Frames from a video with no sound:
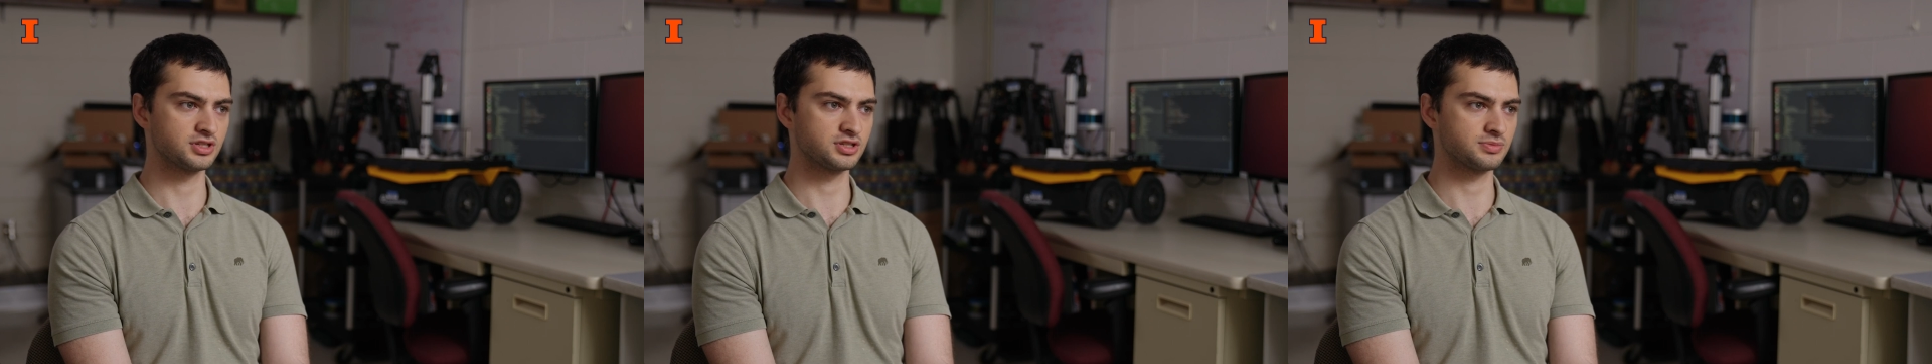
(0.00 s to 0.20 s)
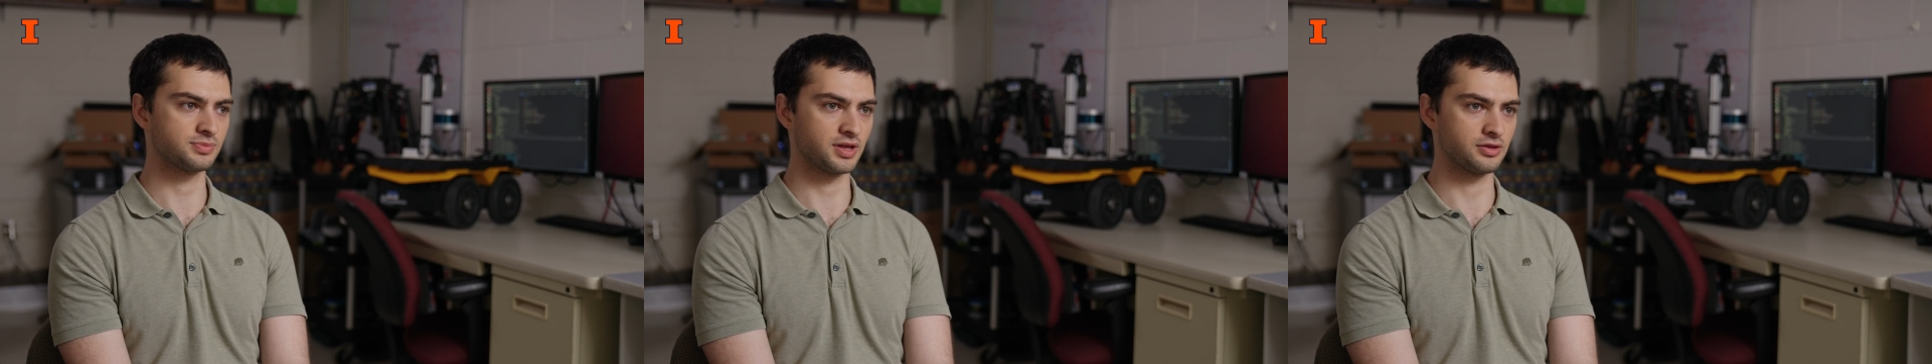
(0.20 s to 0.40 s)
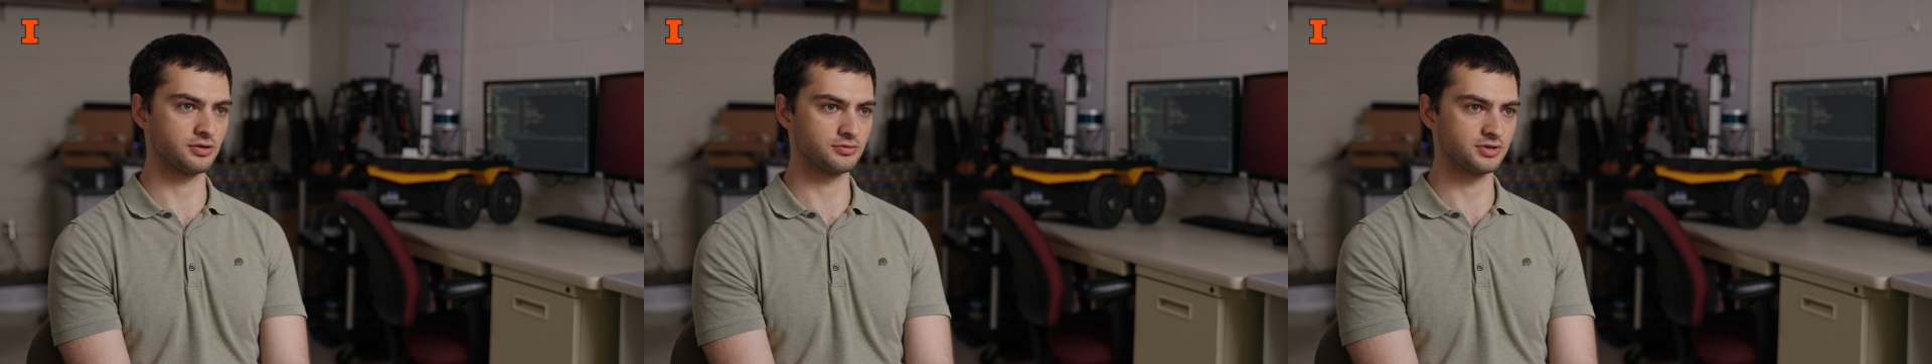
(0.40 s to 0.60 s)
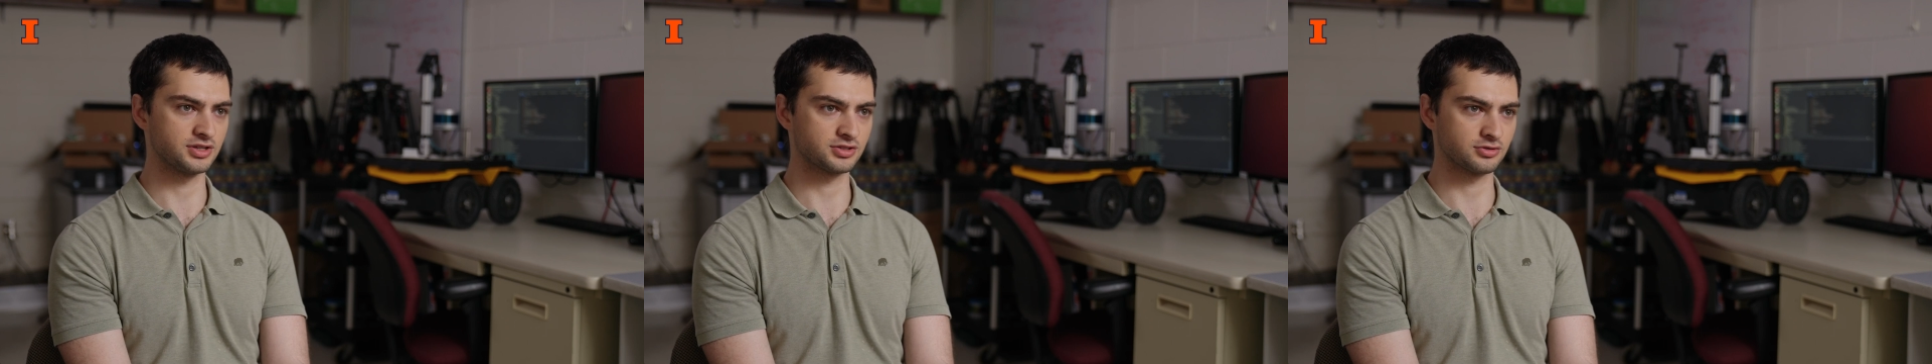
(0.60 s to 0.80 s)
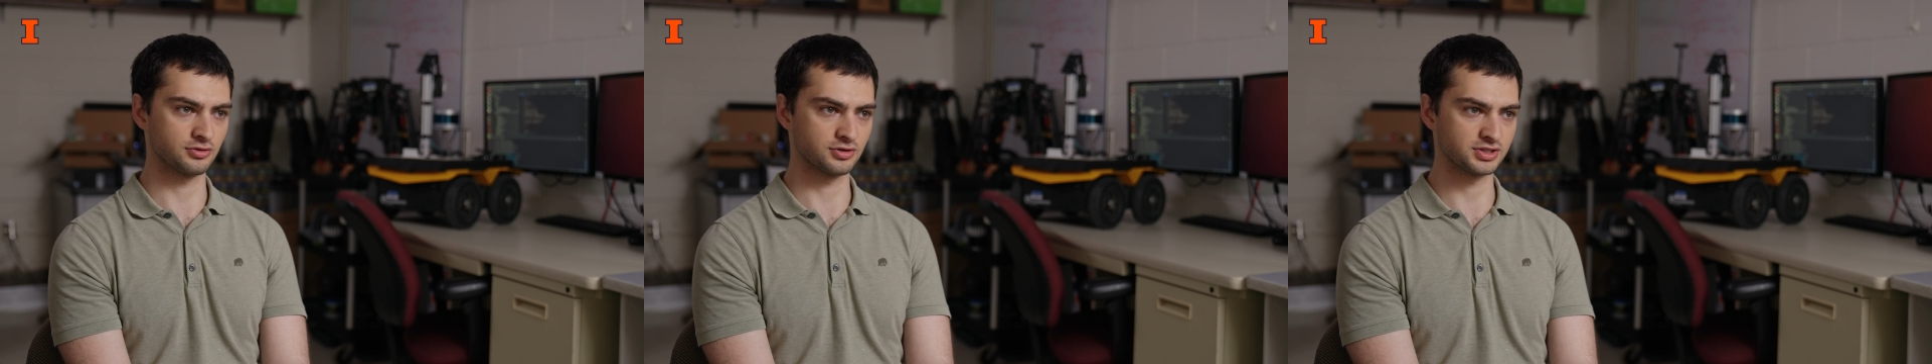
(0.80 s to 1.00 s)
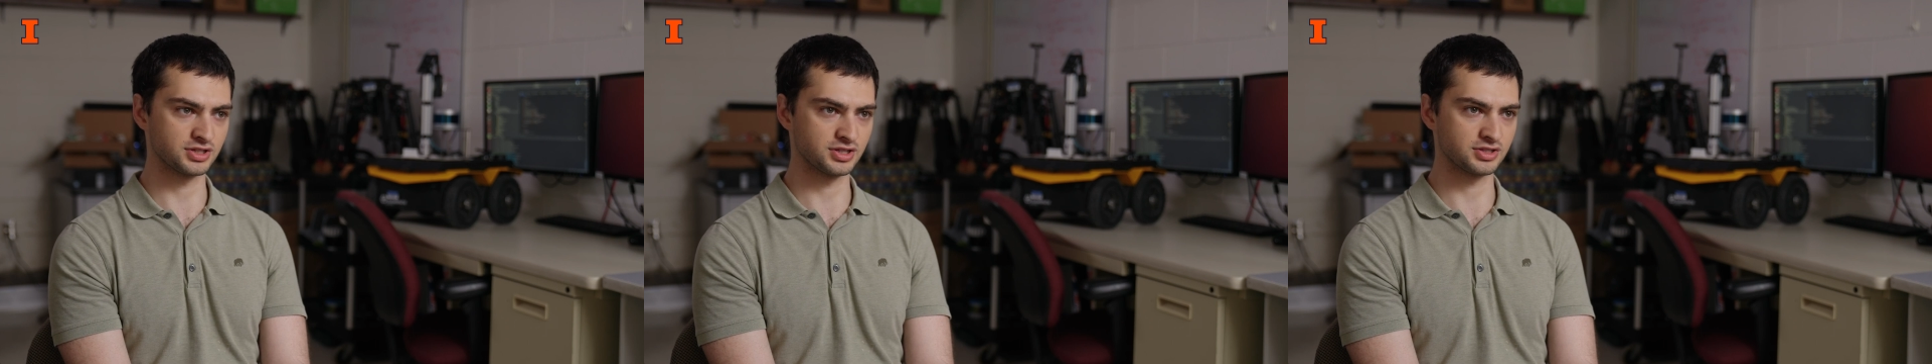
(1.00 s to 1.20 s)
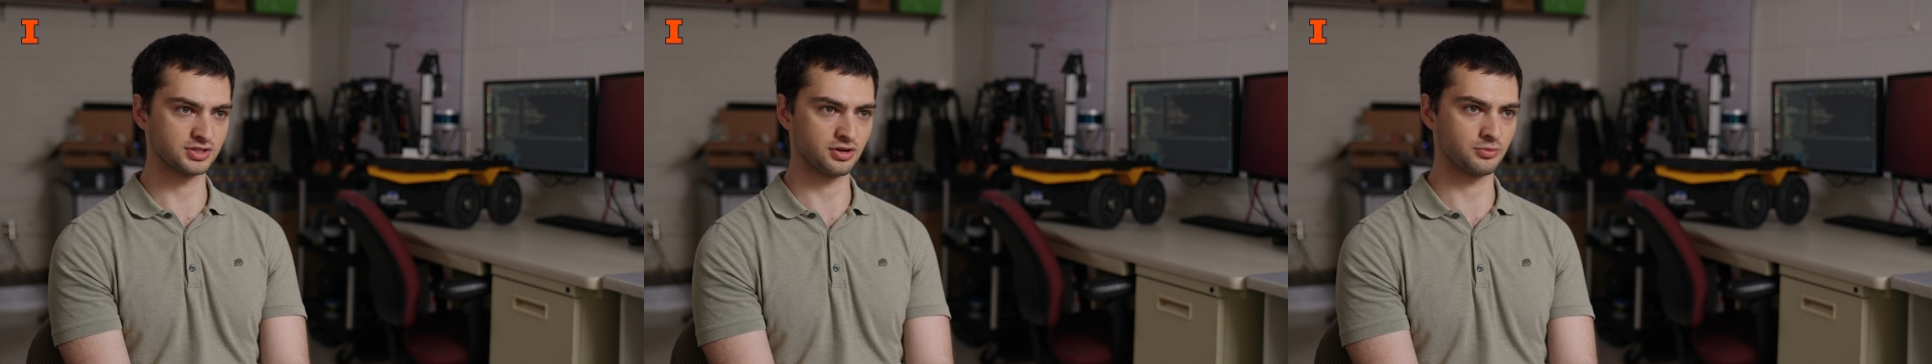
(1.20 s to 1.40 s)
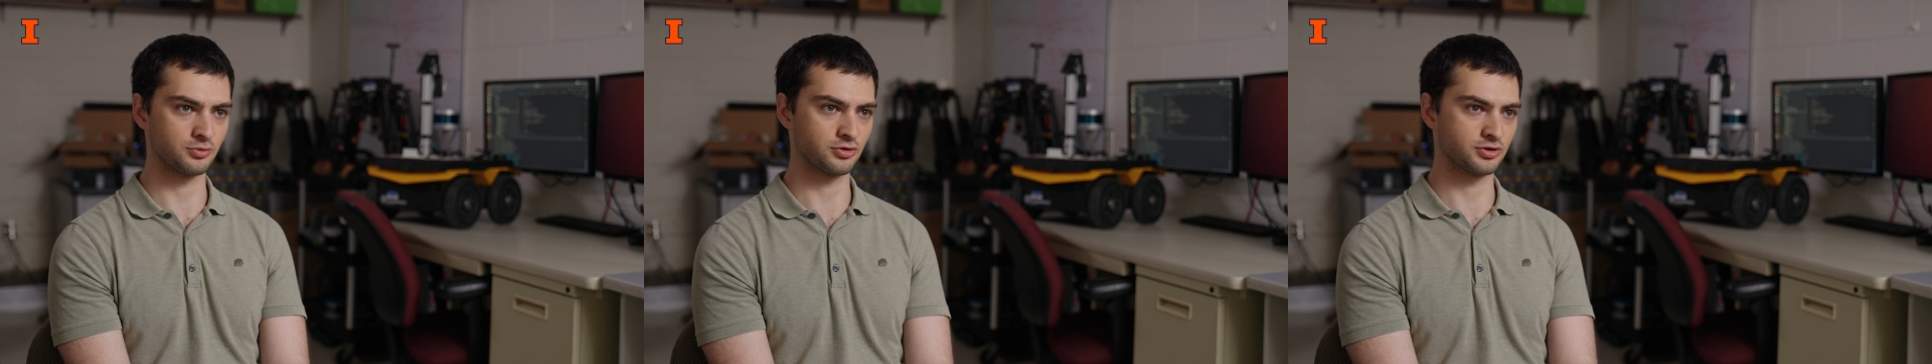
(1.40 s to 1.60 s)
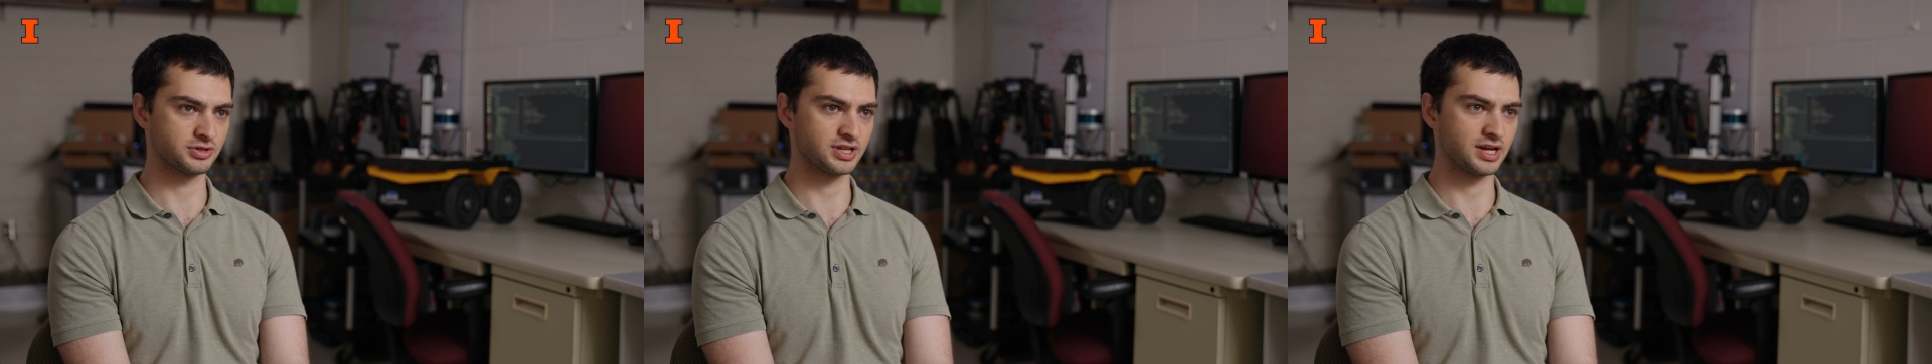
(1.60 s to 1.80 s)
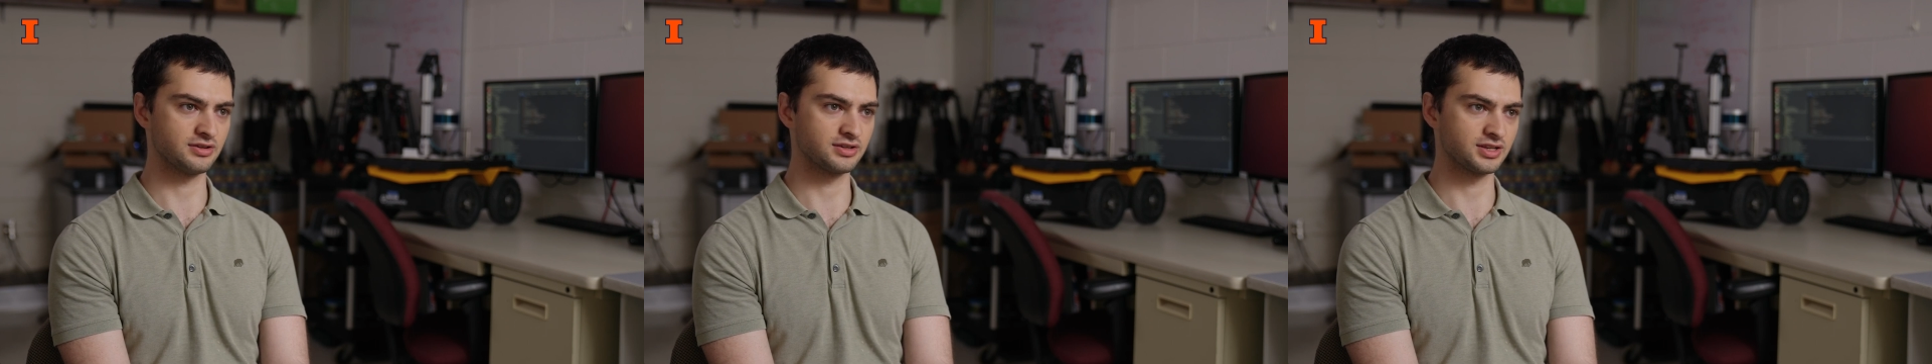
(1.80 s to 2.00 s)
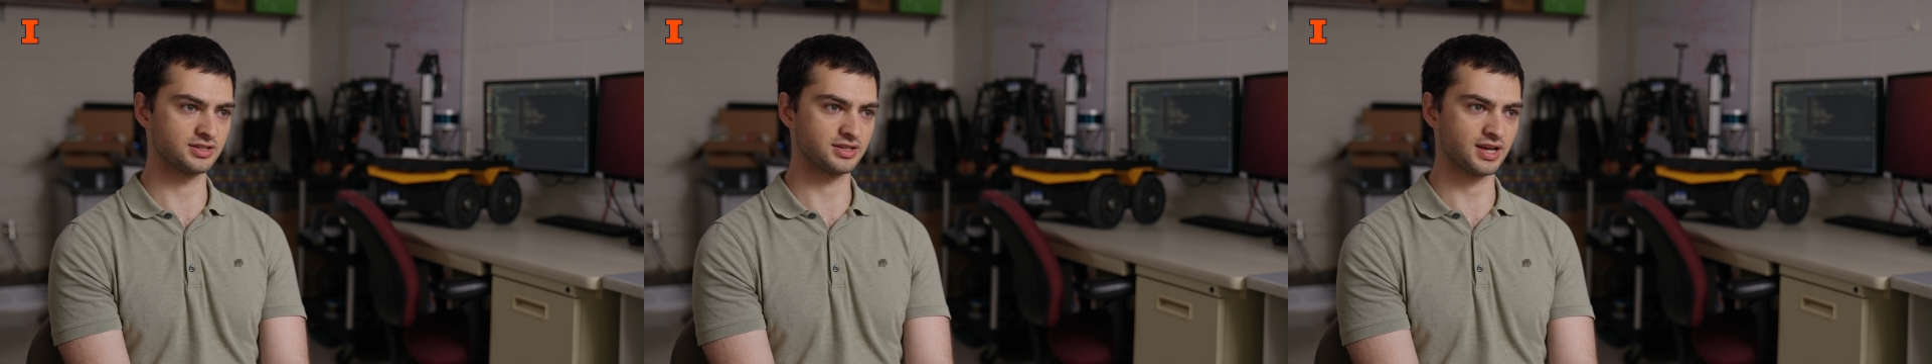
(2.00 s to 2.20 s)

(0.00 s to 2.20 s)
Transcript: spend their resources on more delicate